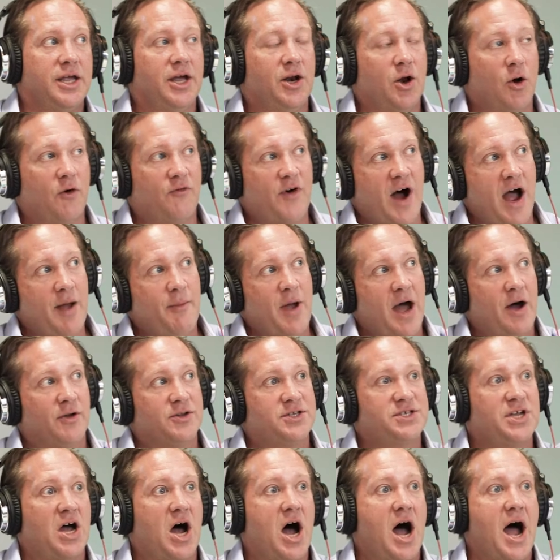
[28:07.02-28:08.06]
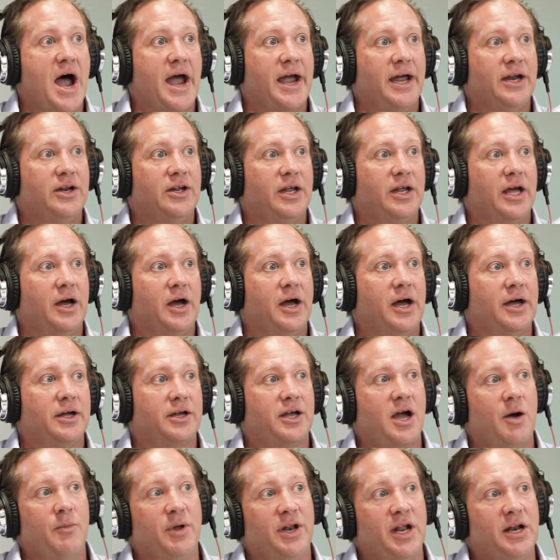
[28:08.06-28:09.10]
you know, if I'm outside uh,
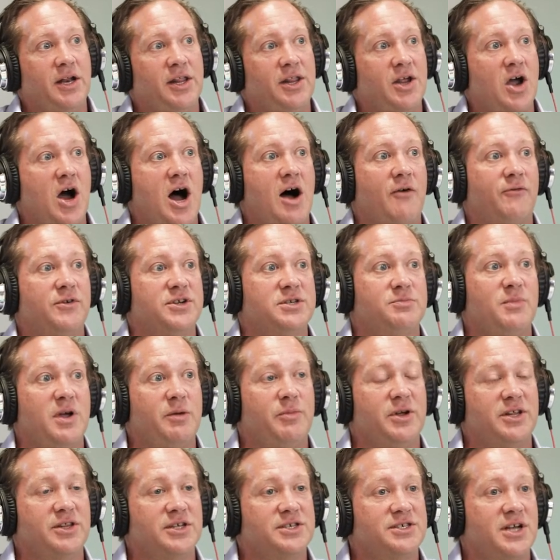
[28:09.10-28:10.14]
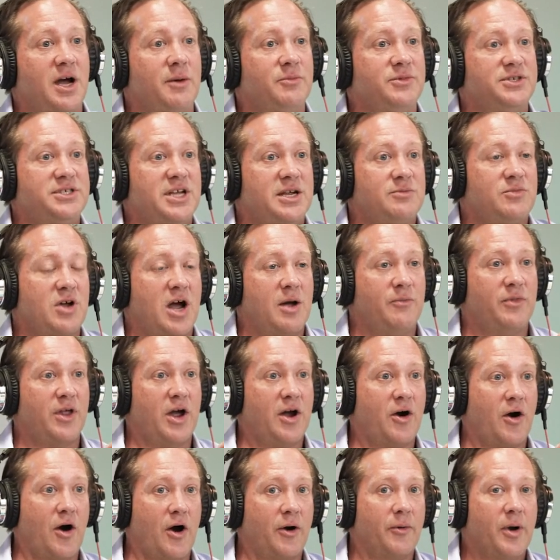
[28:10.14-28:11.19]
coming into the office, maybe at the same, same time
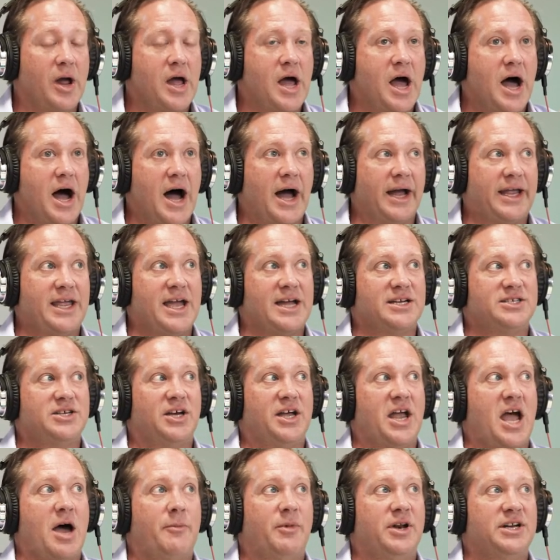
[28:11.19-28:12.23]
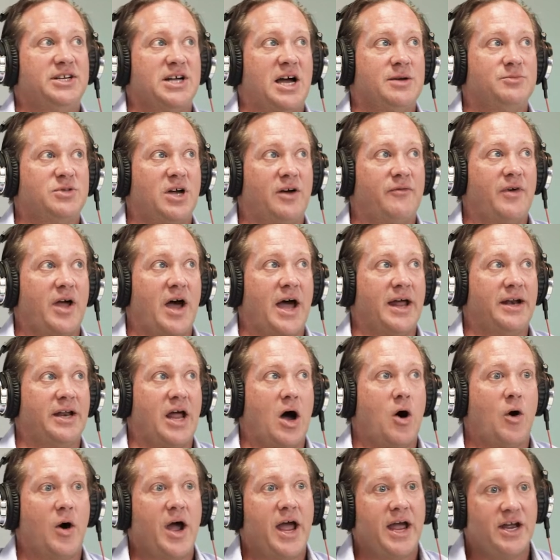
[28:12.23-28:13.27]
they are, I can't tell you how many times I've had,
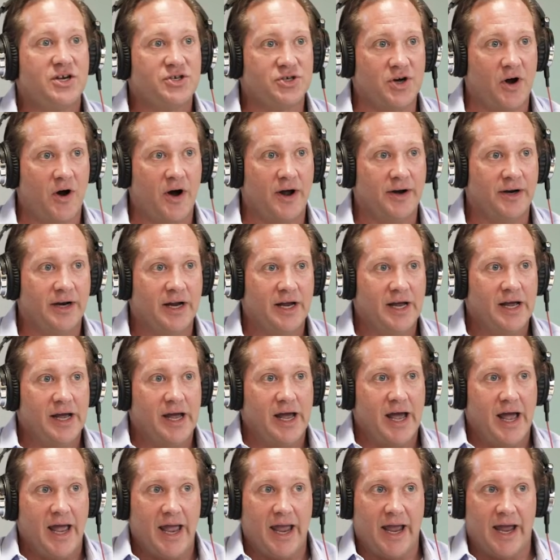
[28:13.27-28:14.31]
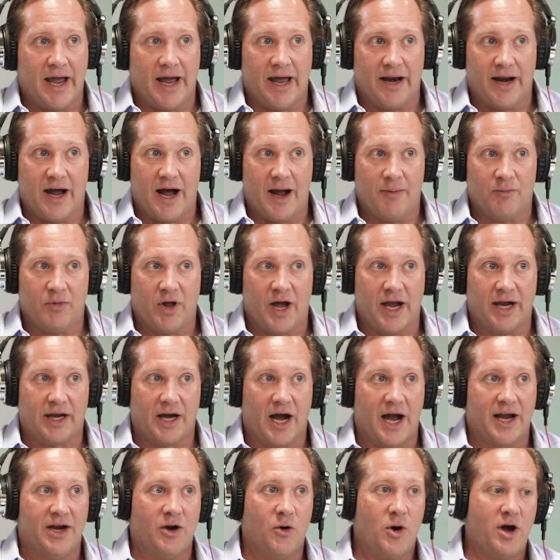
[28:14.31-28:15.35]
oh, hey, Sean. And mm-hmm. I'm like,
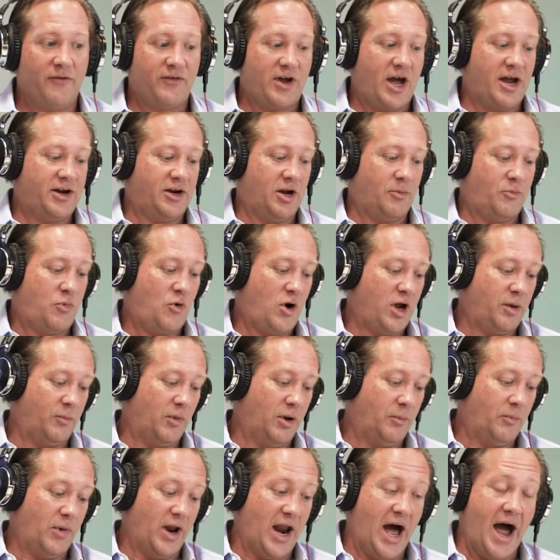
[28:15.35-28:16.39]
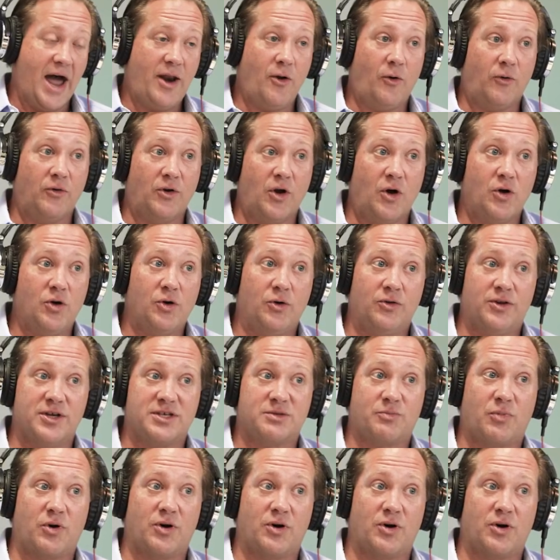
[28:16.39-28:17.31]
I know I've got an appointment, but I don't know who this